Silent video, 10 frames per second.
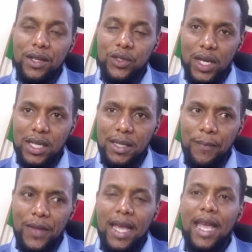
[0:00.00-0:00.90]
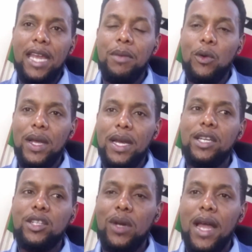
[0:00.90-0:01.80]
trained and be
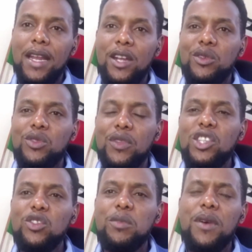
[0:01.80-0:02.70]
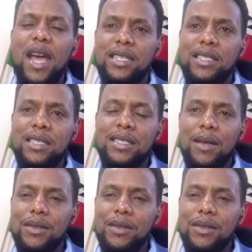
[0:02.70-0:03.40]
willing to learn, and also they should practice.